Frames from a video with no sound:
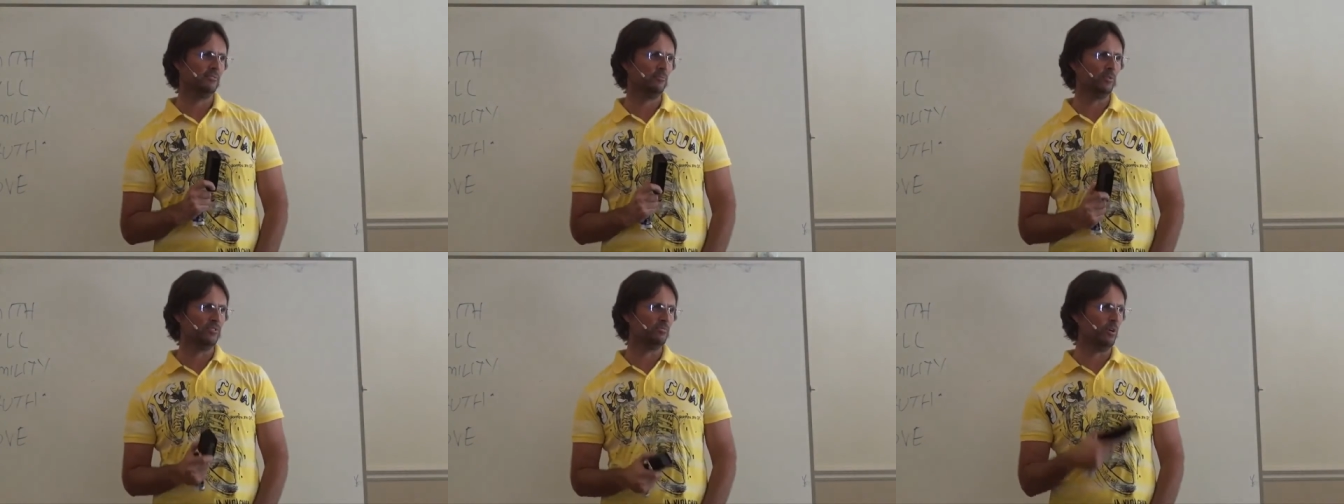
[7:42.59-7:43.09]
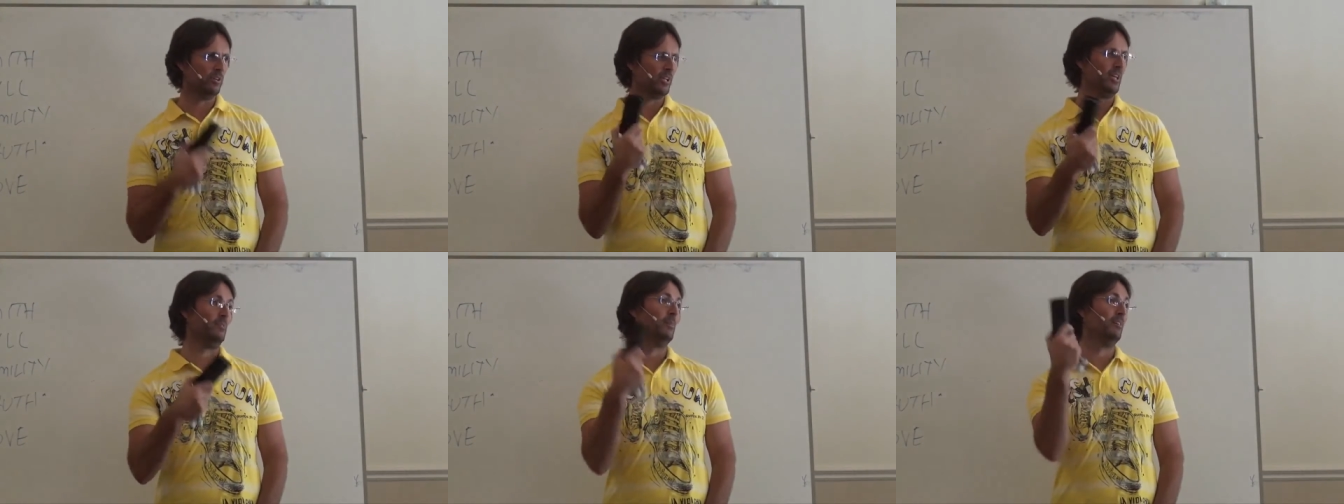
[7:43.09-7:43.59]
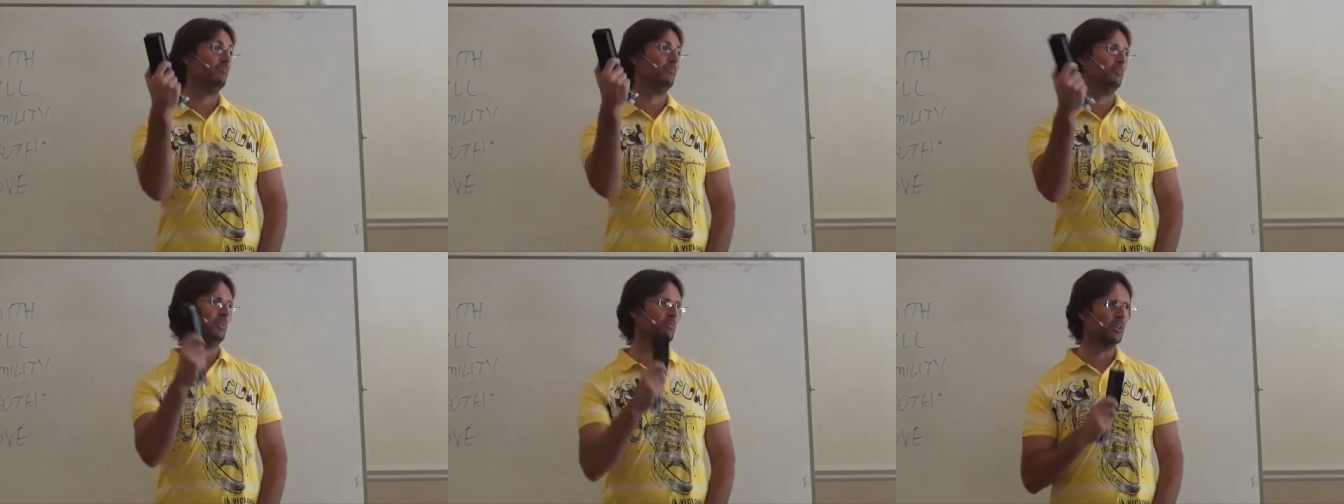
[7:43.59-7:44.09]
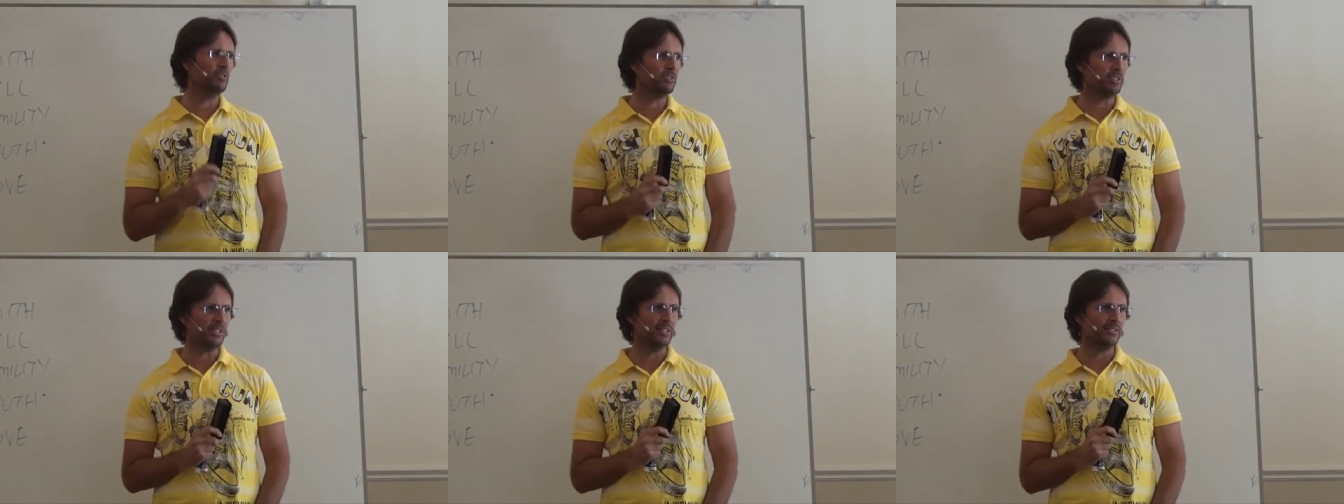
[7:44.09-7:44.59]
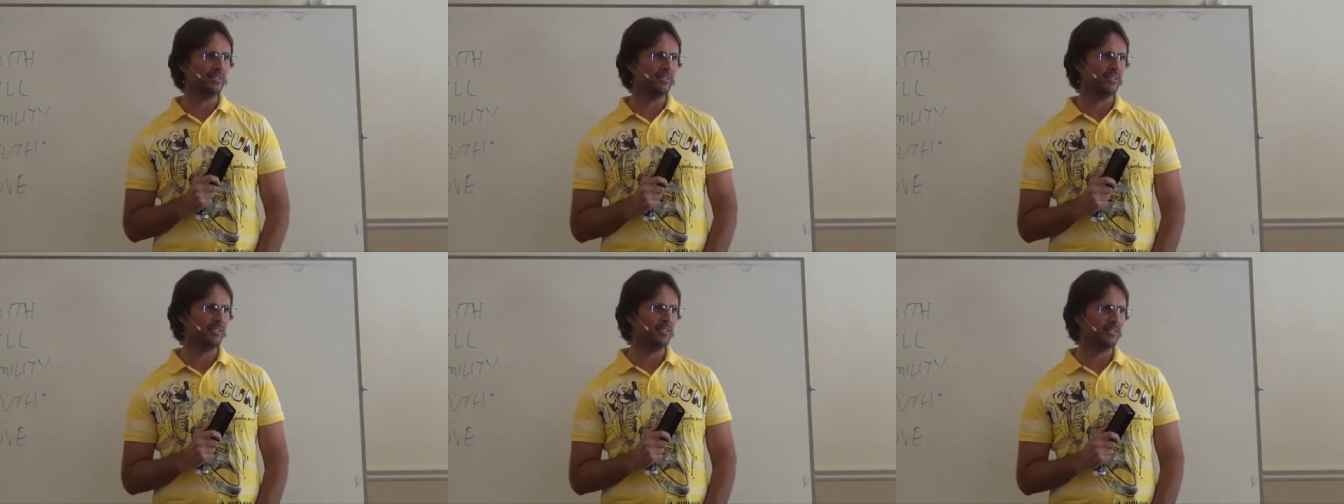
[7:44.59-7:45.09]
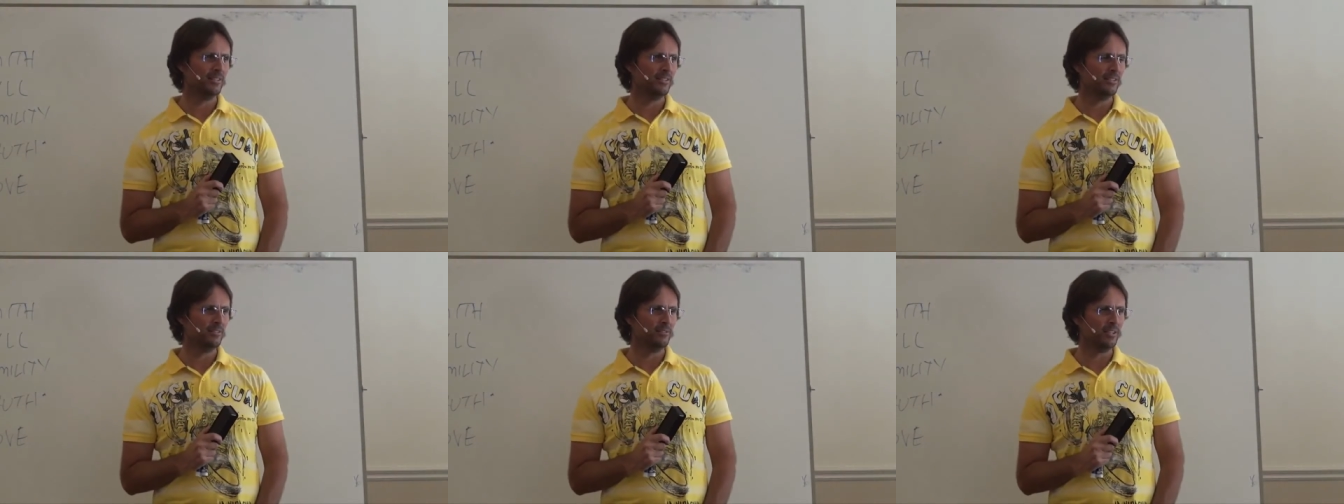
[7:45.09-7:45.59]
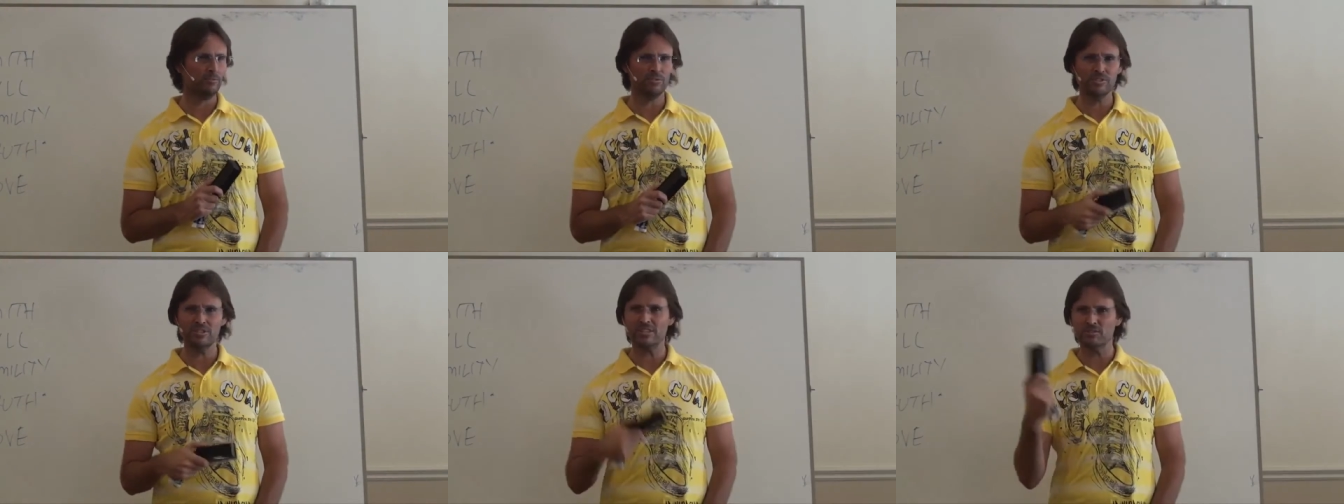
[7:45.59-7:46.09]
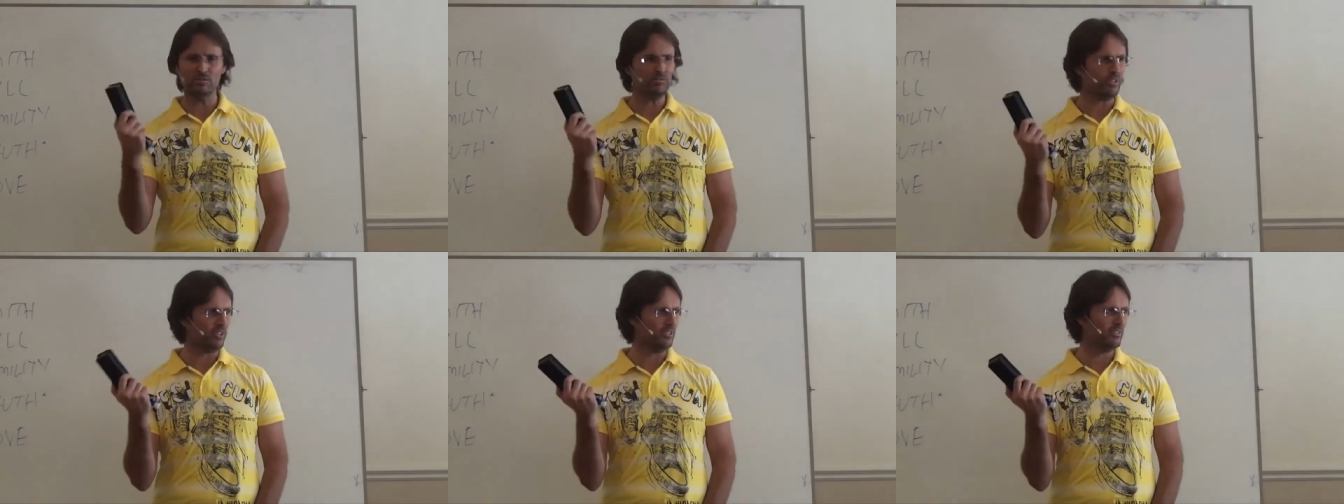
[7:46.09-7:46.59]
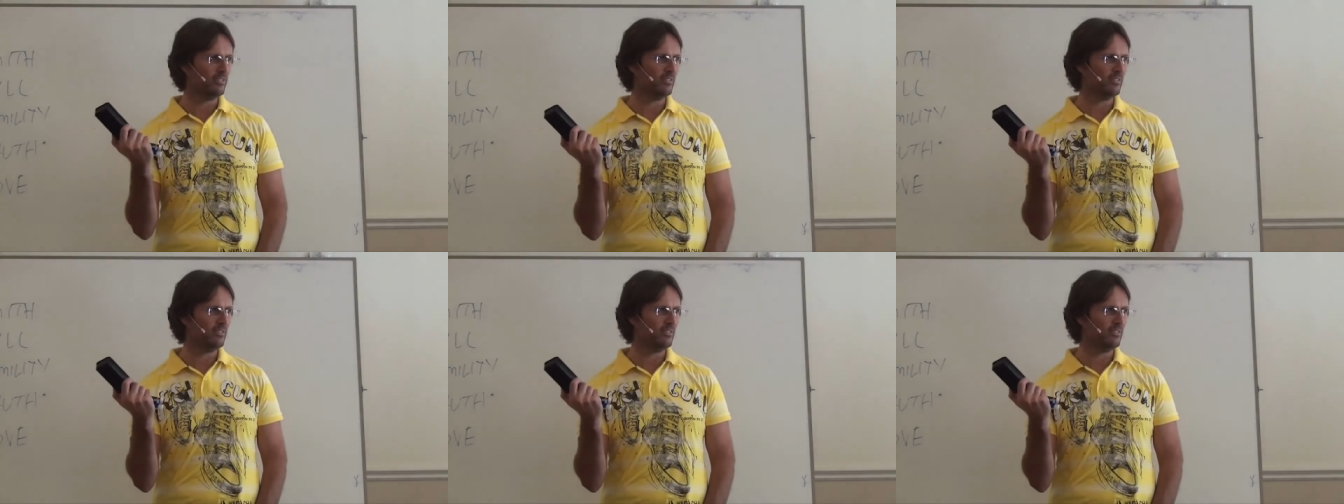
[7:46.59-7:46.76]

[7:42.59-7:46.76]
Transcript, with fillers: was what came up for me emotionally. They were just ignoring it.